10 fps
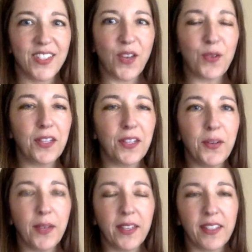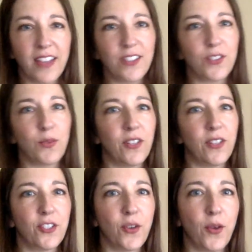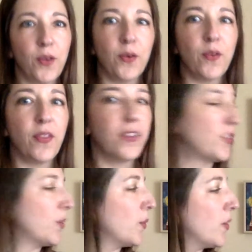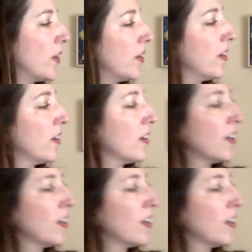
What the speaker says: So really quickly, I just want to show you the tuner,